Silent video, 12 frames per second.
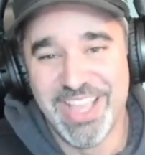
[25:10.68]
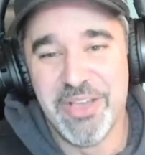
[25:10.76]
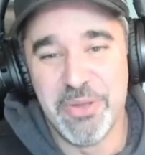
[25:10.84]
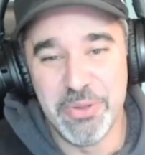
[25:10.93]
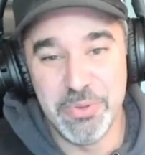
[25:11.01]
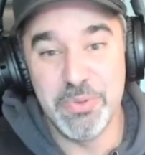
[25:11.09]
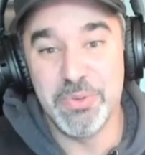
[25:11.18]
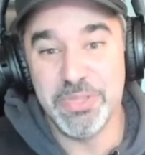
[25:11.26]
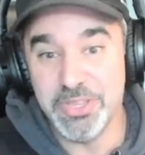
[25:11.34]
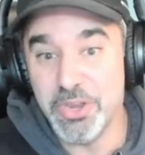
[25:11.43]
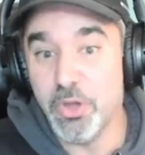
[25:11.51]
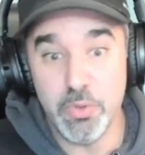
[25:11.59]
who
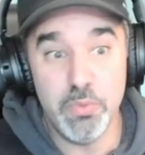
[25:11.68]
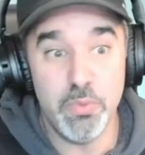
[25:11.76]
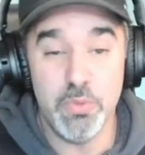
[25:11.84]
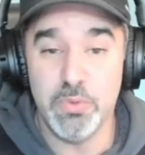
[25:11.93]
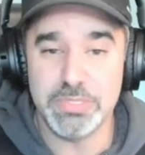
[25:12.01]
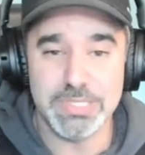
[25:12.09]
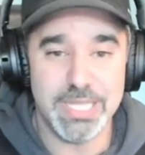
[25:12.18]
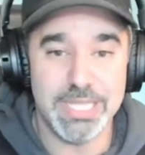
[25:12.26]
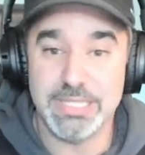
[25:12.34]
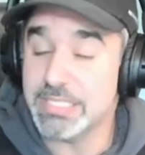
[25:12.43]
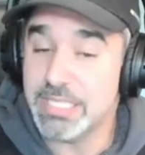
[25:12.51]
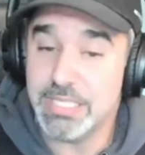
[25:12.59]
you know who, who's
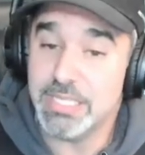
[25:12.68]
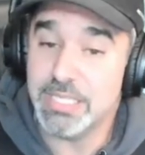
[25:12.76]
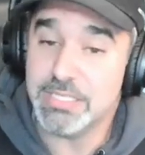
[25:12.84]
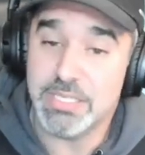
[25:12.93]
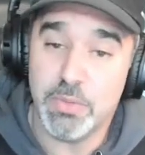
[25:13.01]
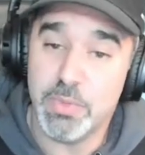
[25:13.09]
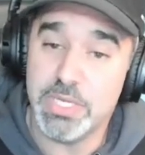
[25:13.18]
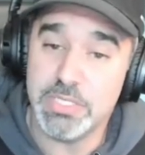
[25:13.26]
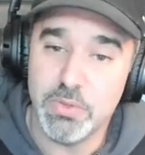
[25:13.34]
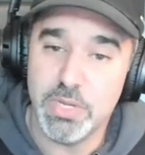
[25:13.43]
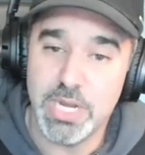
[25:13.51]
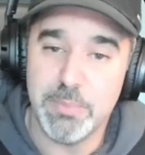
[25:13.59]
like this kid doesn't know what he's
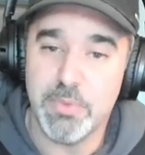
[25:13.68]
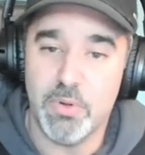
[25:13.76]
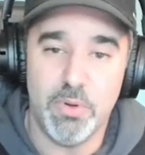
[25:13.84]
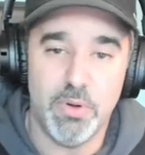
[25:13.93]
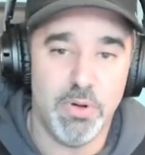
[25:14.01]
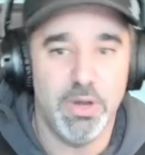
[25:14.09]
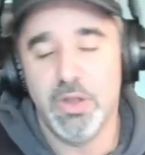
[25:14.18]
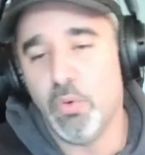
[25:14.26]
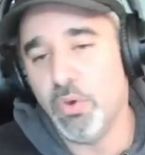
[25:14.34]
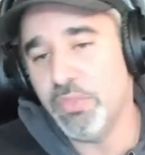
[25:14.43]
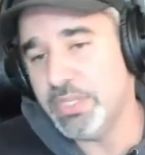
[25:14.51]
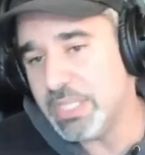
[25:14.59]
doing, um, or
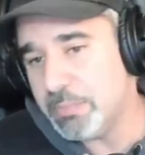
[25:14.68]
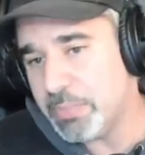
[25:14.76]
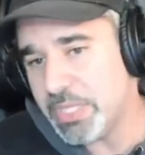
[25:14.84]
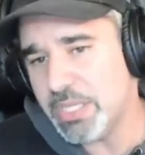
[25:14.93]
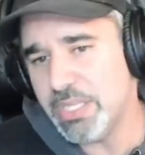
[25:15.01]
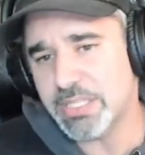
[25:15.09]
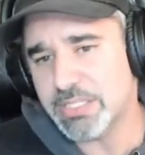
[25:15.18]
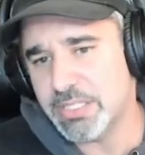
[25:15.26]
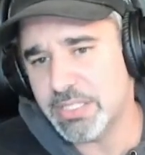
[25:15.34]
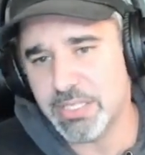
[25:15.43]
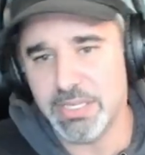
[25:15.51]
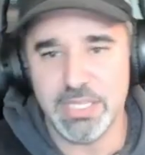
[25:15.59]
or the DP that
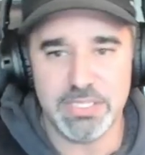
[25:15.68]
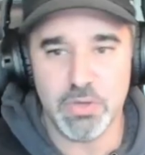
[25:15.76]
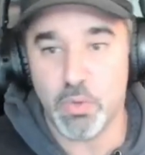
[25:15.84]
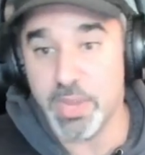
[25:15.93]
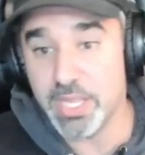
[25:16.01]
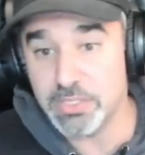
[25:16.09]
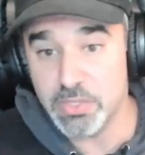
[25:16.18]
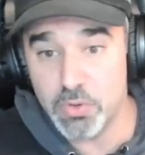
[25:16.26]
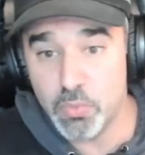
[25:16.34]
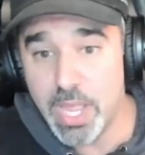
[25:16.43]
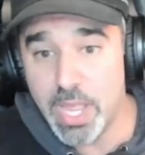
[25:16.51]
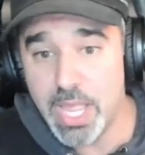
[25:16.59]
is going his
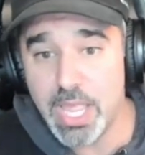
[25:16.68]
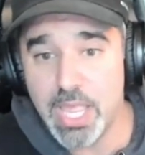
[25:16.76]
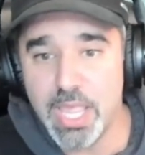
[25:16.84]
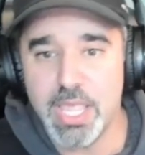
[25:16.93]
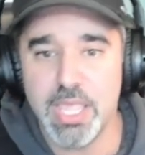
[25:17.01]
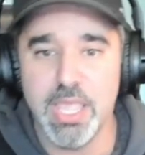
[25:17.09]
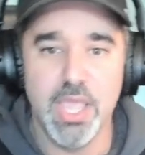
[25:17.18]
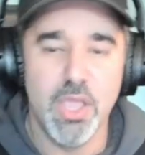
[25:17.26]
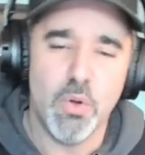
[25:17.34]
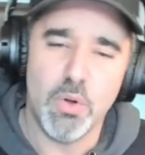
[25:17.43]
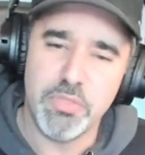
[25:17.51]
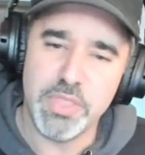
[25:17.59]
own way,
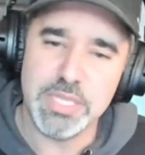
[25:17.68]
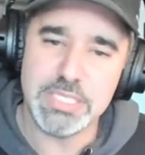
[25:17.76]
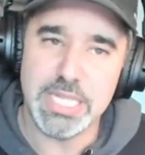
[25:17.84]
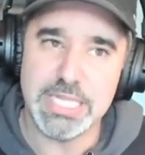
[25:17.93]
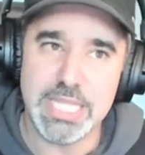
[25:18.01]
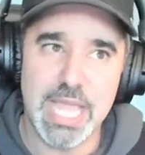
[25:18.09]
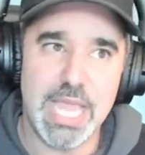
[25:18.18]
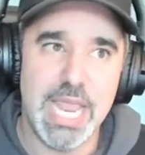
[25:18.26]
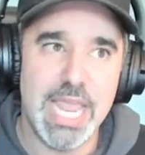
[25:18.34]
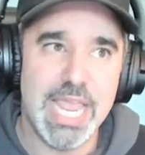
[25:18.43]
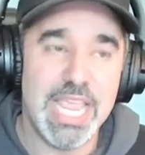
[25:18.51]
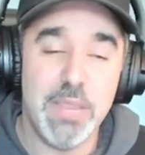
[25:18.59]
or things like that.
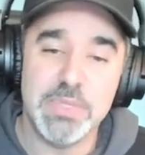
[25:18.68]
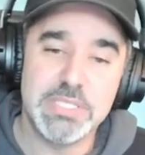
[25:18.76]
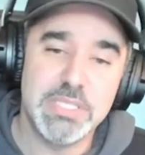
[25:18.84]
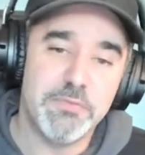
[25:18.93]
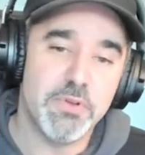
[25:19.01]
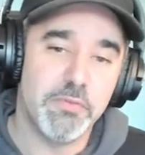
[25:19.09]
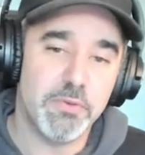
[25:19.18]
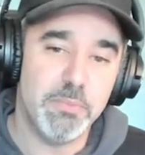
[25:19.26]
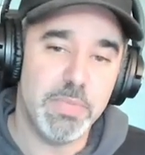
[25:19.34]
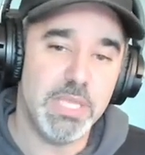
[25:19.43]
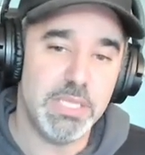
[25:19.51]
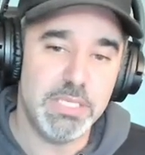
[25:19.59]
It was difficult for
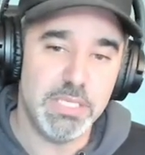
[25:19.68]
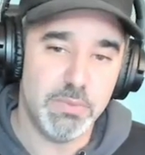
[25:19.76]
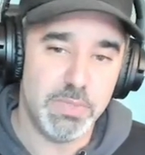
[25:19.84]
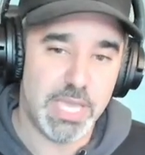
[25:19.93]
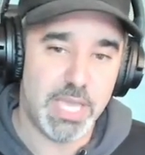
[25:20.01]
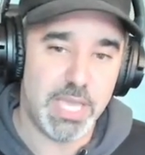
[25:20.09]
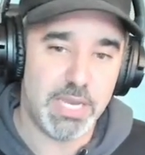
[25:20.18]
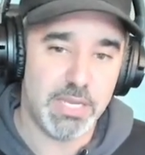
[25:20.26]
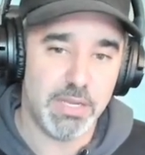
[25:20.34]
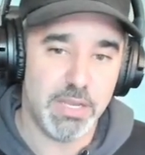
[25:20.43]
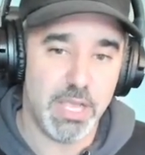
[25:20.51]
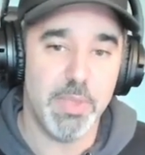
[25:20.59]
me to deal with
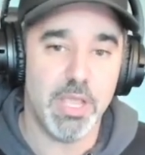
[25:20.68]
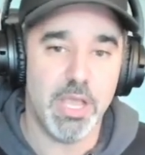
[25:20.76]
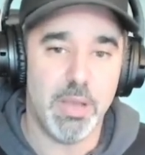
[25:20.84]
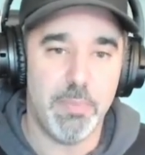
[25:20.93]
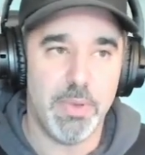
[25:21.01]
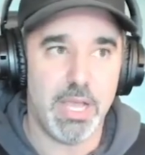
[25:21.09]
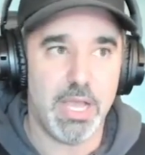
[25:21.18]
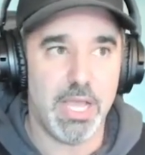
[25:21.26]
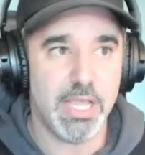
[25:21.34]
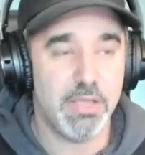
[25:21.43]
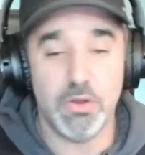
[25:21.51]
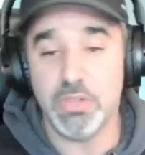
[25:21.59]
that coming up. I
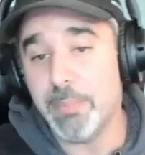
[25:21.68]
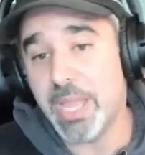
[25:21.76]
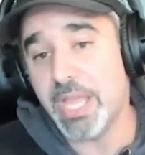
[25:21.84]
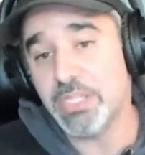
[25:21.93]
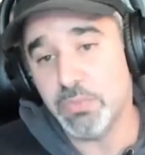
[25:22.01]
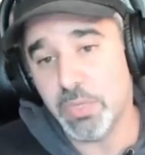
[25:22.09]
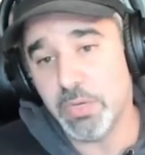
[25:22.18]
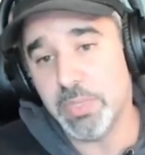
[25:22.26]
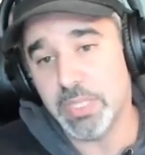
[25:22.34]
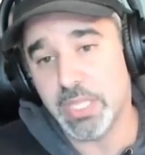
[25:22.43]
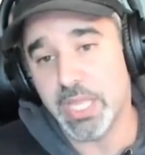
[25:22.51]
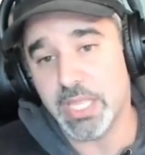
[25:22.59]
could only imagine what it'd be
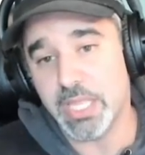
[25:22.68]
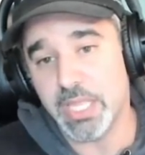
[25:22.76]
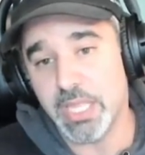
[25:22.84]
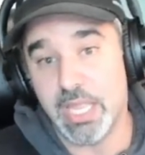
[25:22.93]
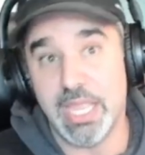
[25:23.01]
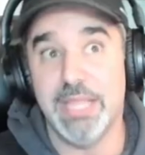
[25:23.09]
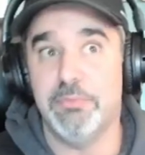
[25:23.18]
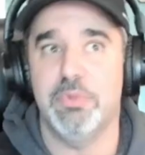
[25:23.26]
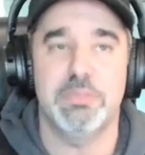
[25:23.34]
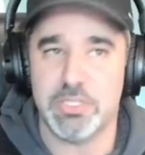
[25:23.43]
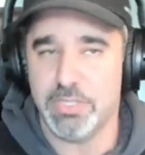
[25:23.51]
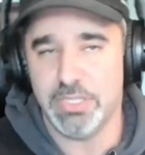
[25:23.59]
like. It, was
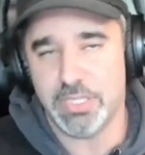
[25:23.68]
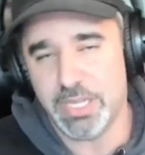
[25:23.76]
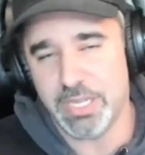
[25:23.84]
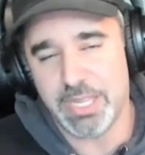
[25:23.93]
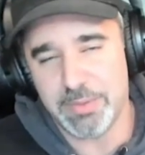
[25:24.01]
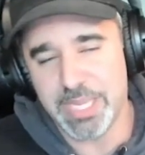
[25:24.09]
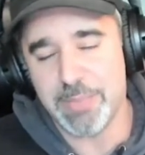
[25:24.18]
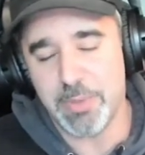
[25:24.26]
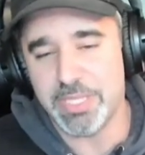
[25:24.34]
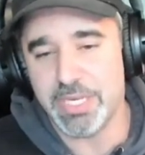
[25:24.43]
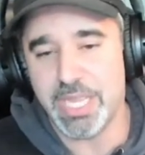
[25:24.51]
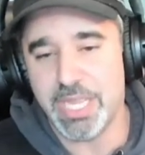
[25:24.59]
especially in the I came up
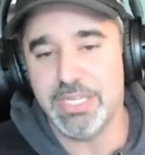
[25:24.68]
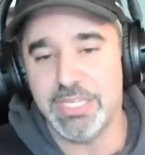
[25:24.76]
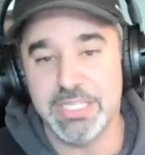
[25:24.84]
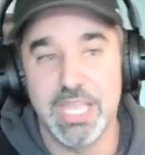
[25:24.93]
in the '90s.